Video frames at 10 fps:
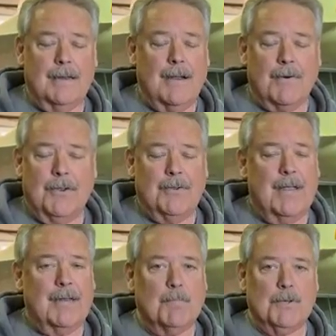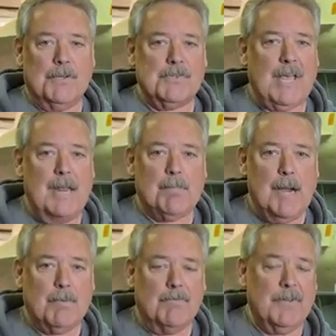and you'd end up with a
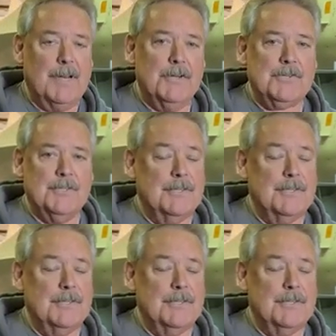sandpaper finish,